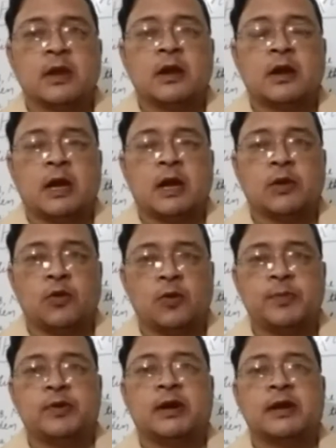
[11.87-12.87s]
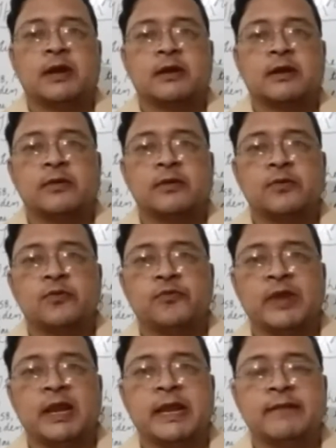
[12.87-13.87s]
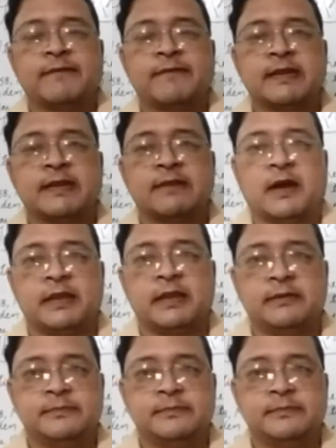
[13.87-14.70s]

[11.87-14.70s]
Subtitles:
I hope you are well and fit and fine,